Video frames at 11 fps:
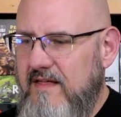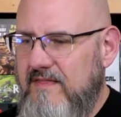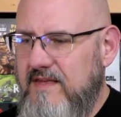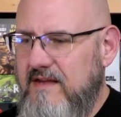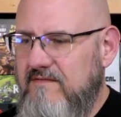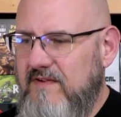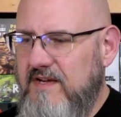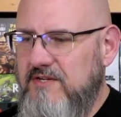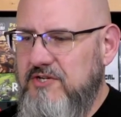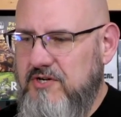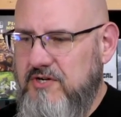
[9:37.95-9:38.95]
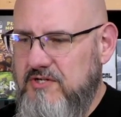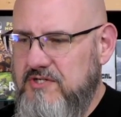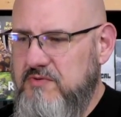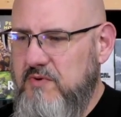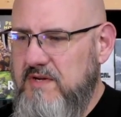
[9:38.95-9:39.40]
The
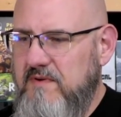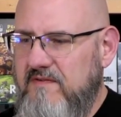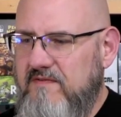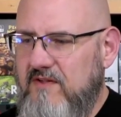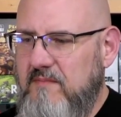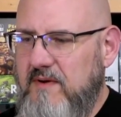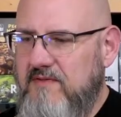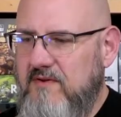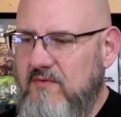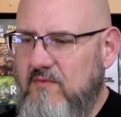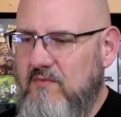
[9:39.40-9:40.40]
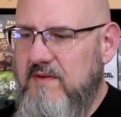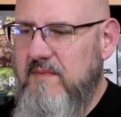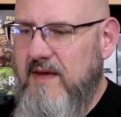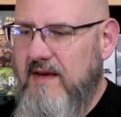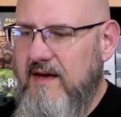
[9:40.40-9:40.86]
Adventures? What do you feel about the remake?